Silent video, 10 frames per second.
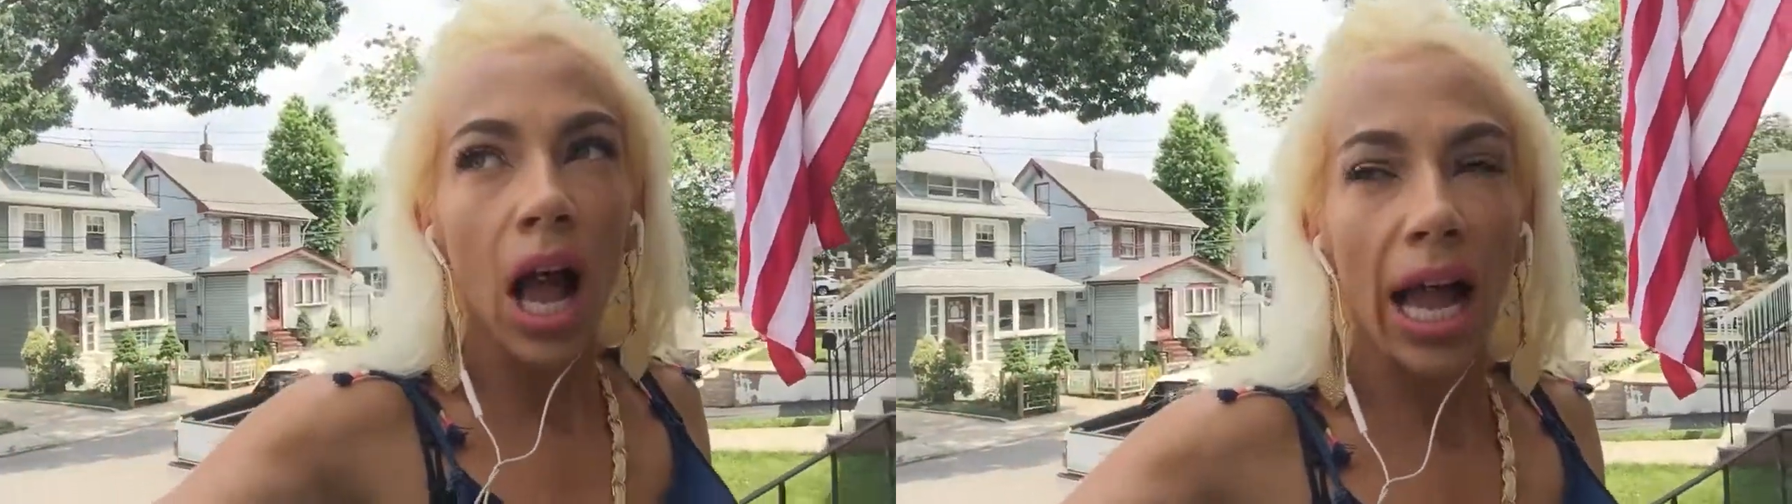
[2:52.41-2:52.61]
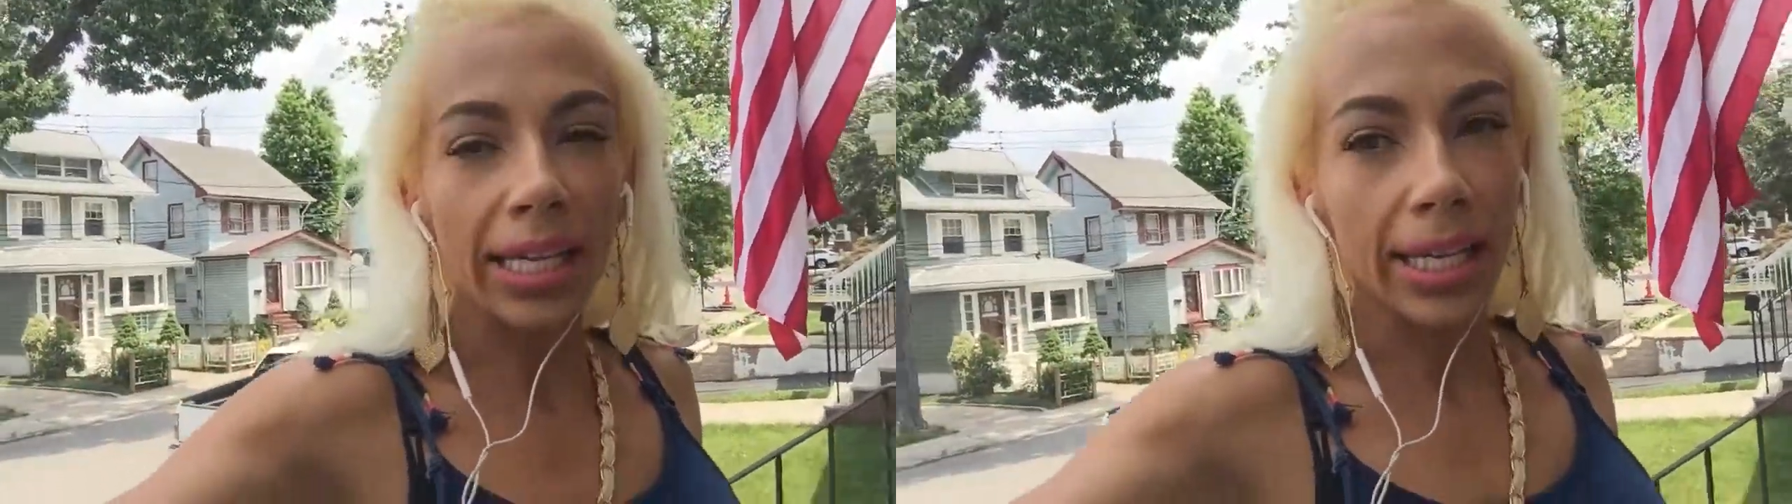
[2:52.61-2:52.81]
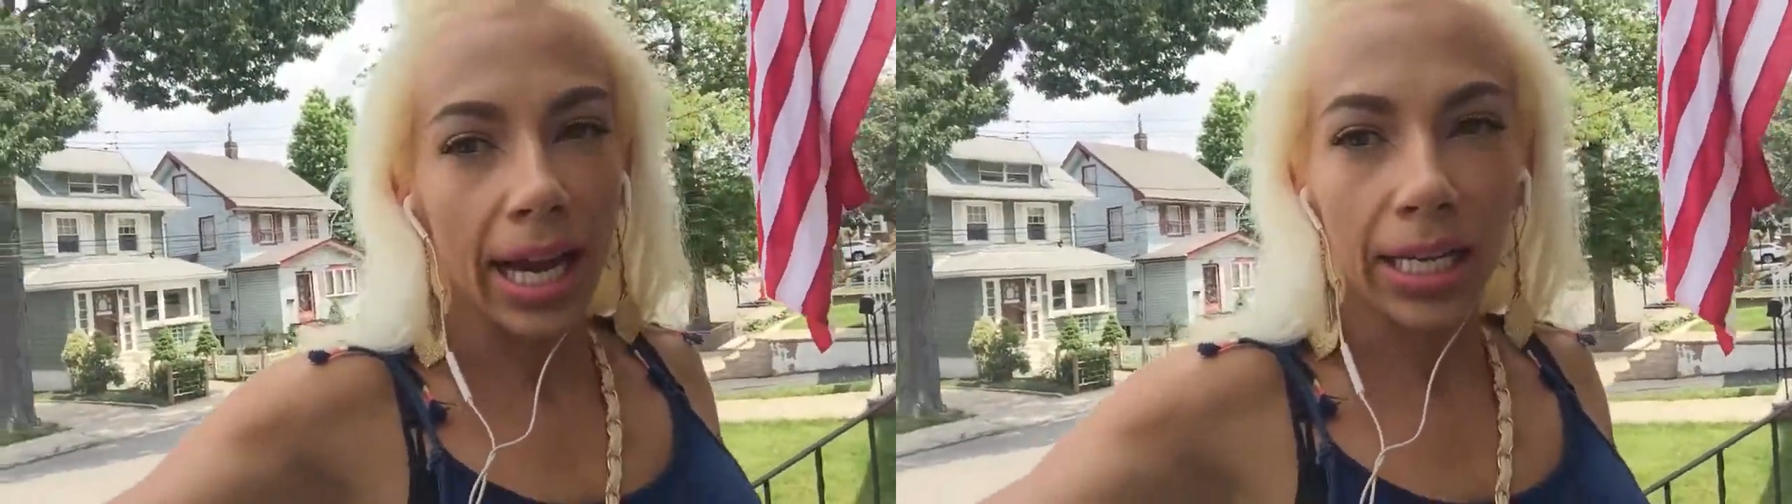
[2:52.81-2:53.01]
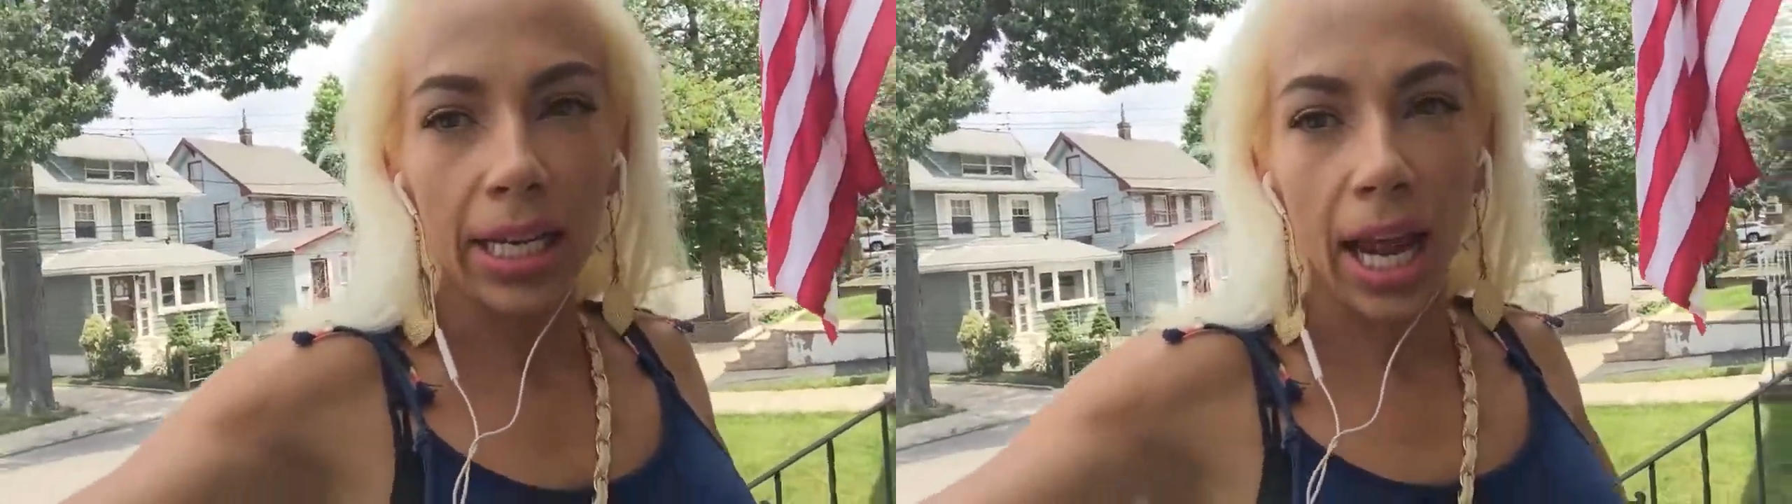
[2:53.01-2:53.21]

I get it.